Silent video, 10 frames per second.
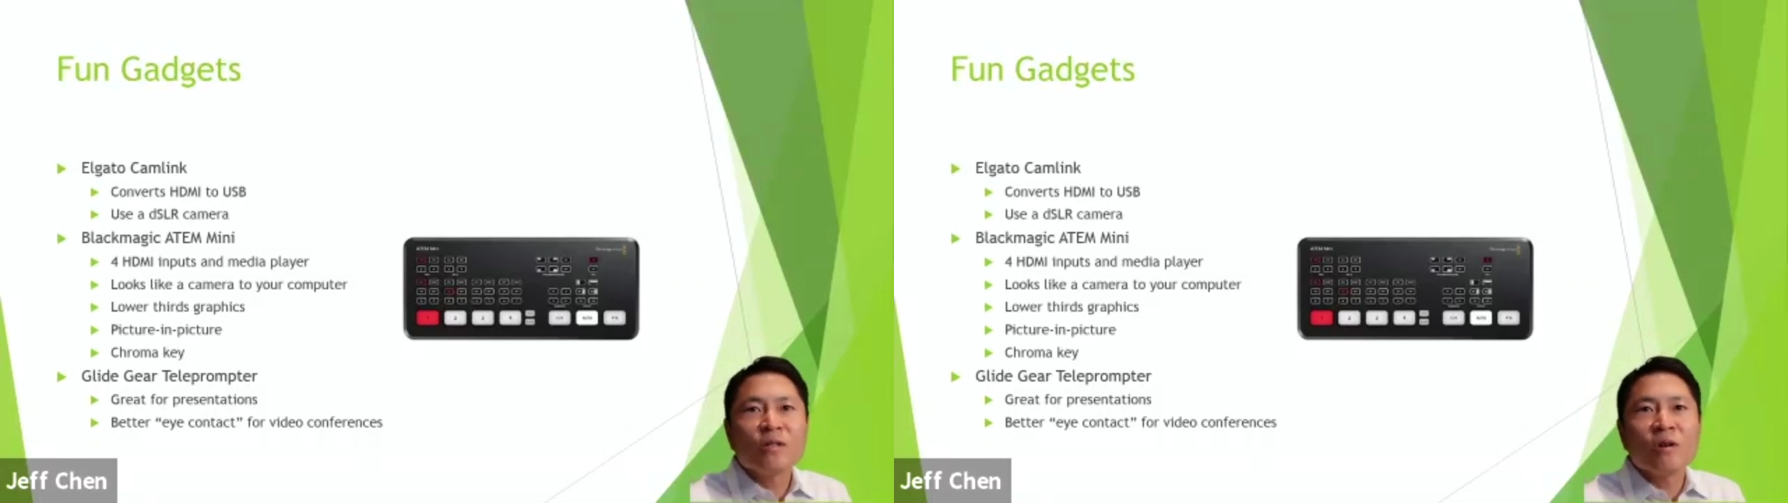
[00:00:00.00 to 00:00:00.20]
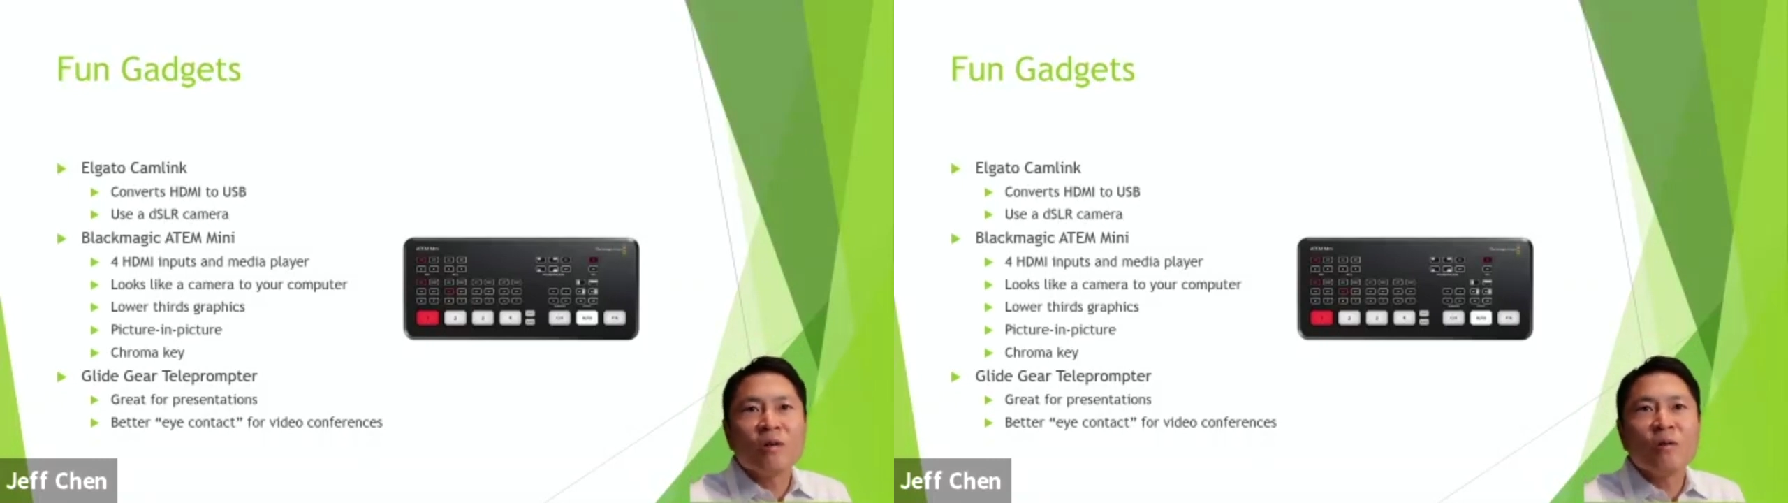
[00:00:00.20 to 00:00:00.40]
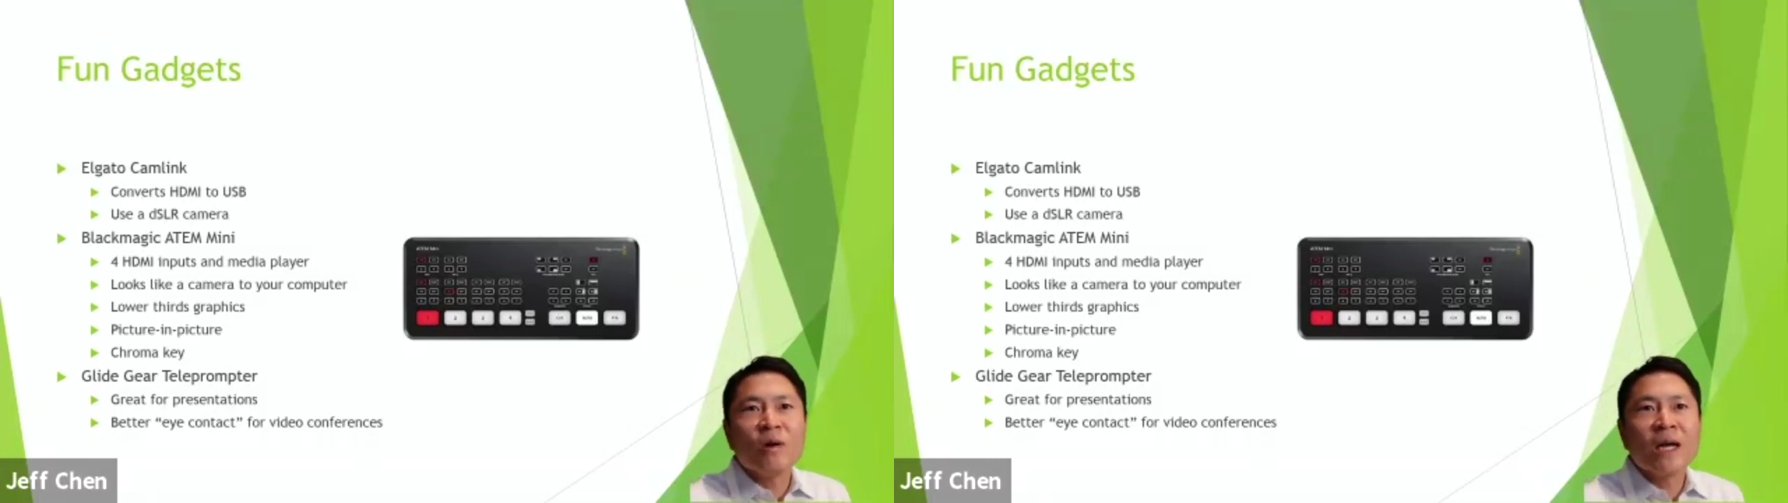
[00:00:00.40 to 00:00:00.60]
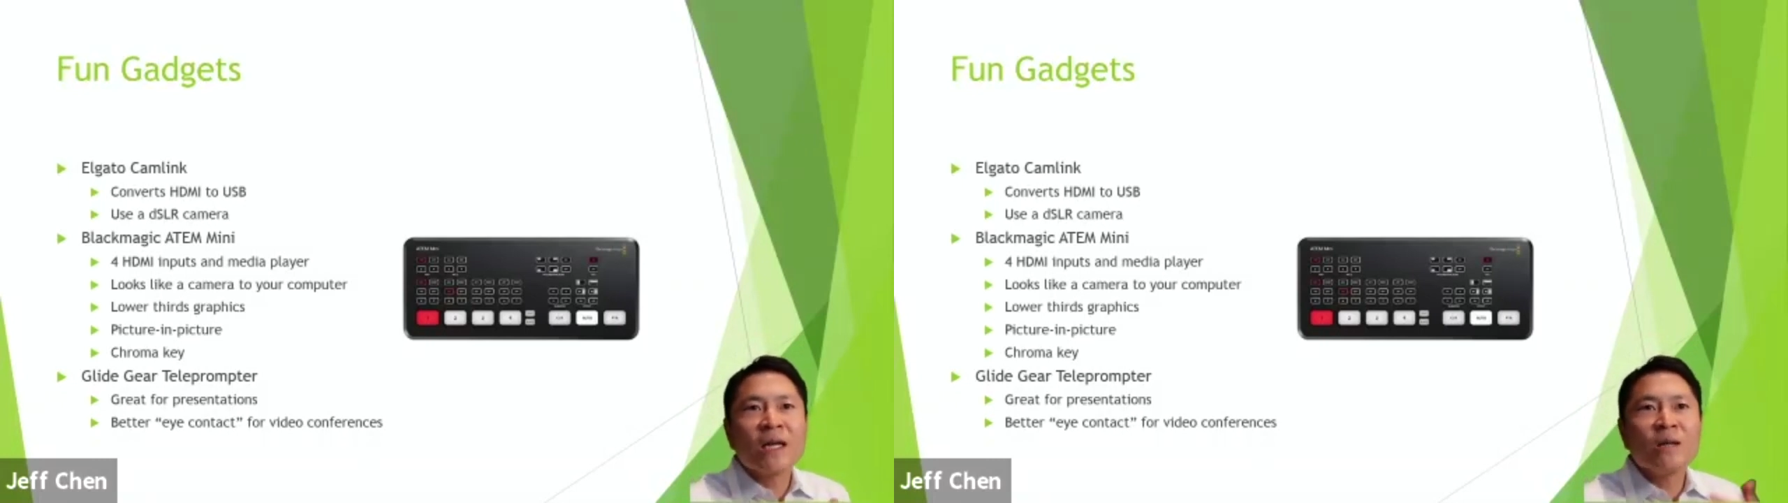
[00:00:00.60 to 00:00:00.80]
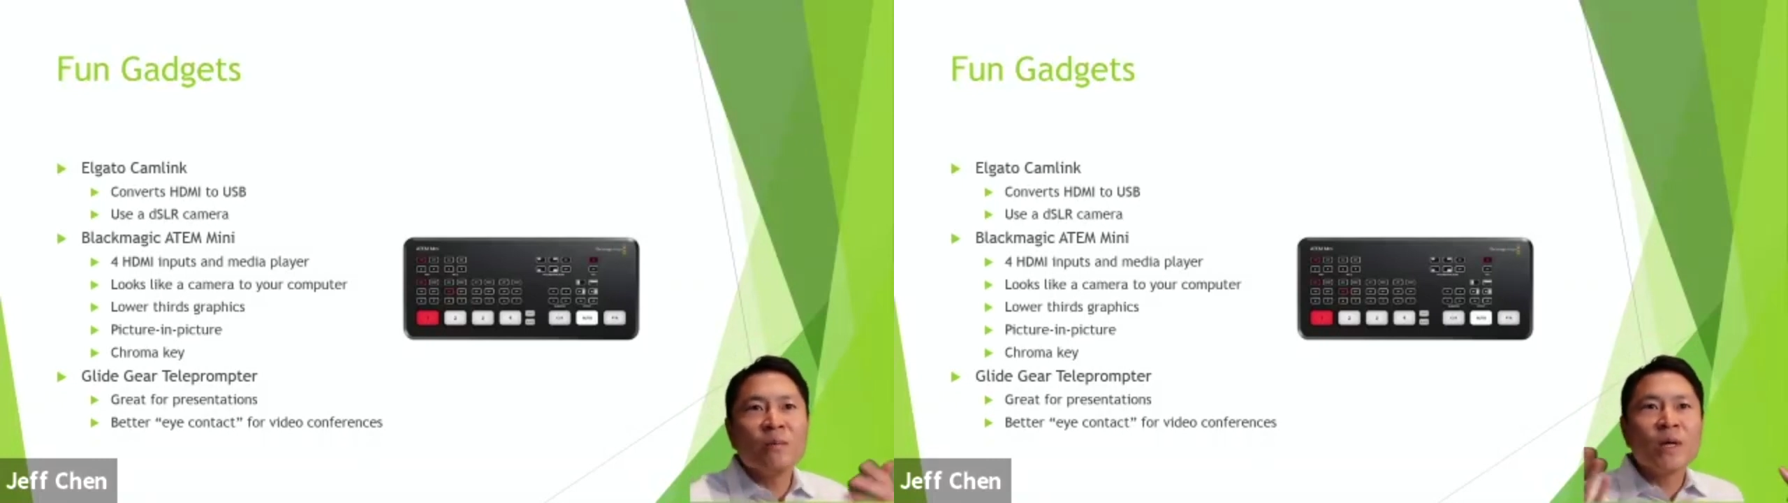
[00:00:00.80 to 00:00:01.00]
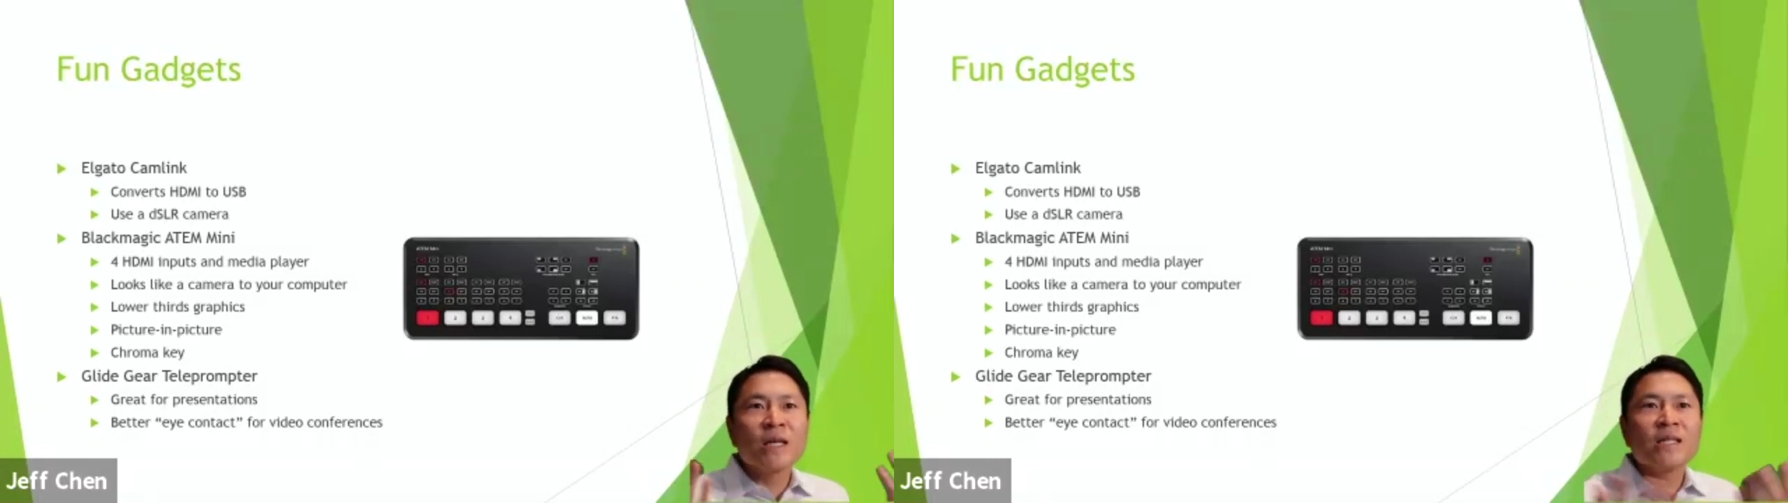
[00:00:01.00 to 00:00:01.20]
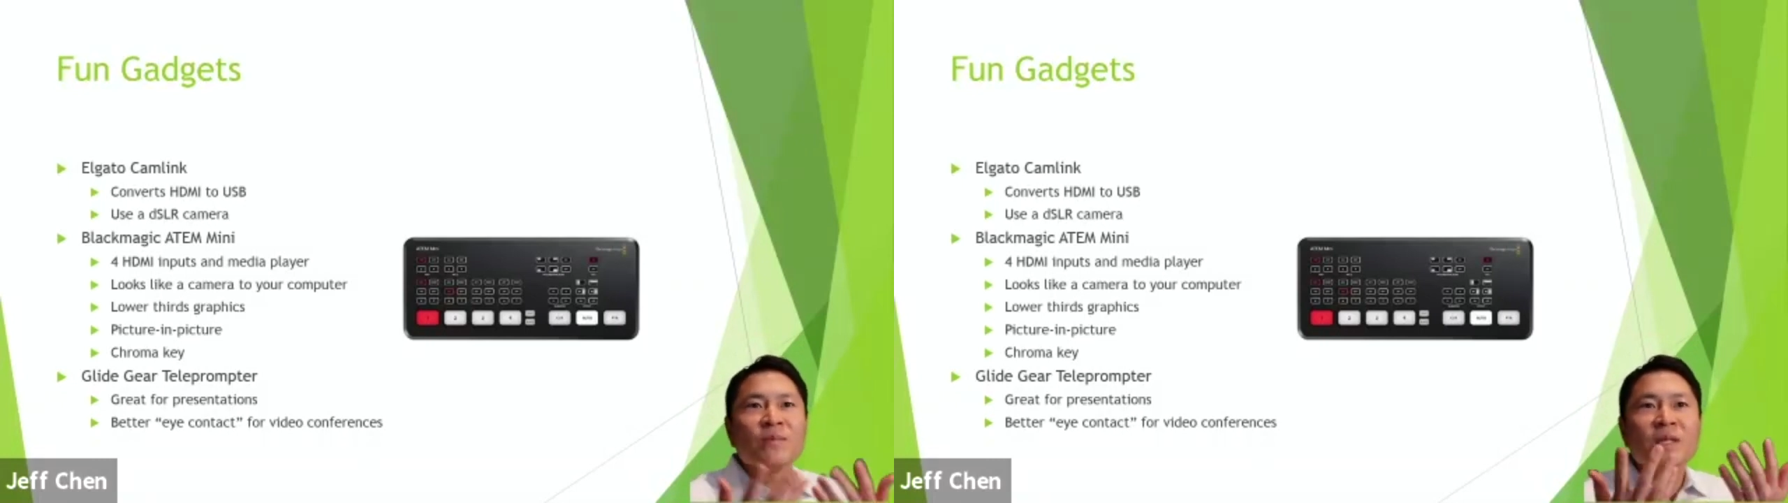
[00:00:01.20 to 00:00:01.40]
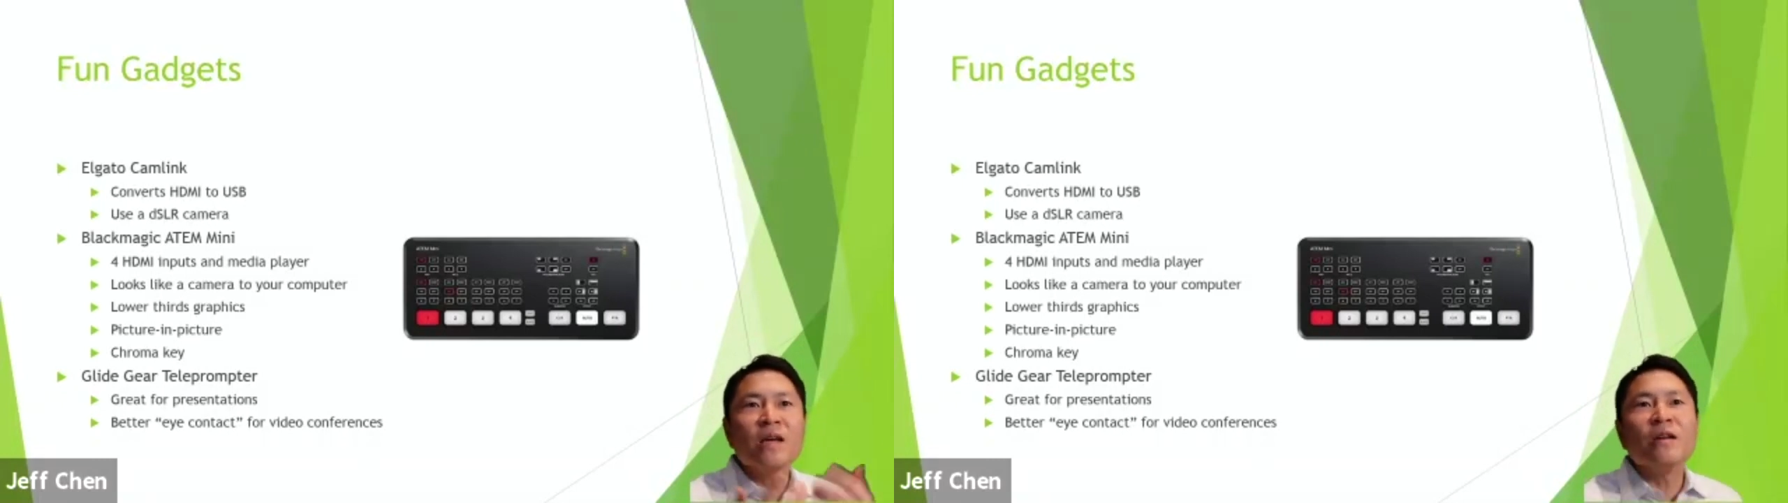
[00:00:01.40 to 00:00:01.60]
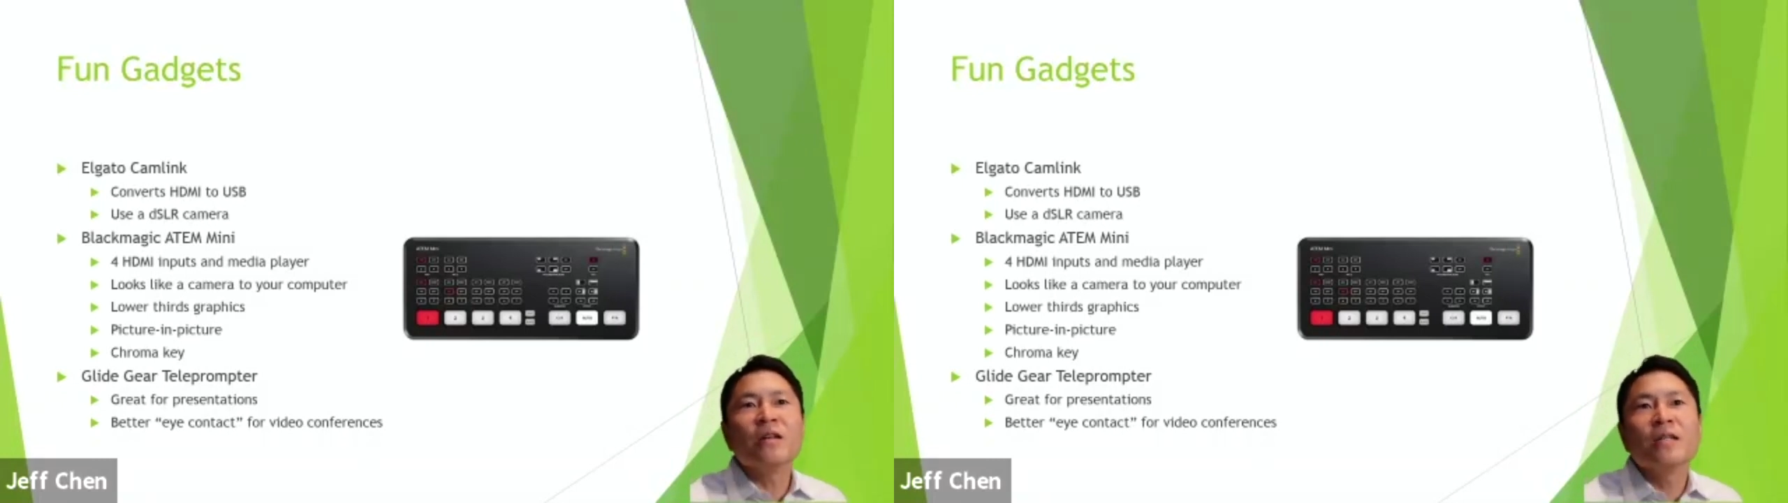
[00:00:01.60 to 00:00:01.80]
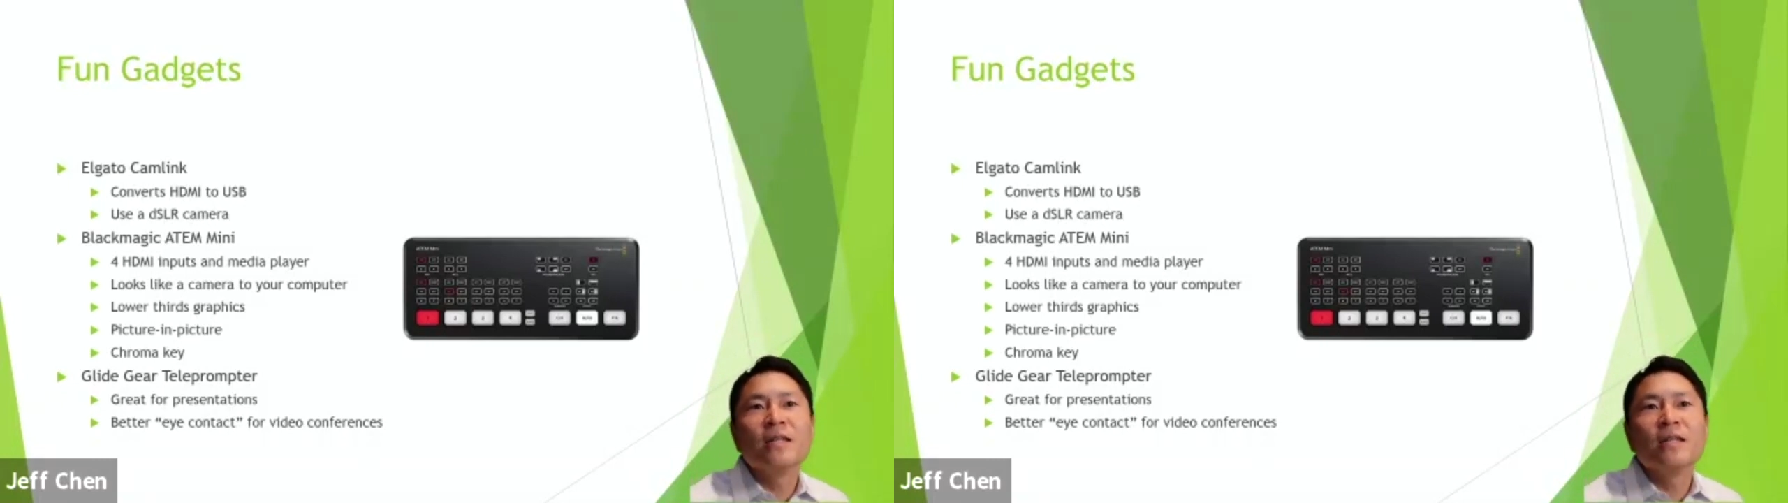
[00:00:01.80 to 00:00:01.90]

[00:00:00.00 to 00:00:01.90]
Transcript: so I can mix them together.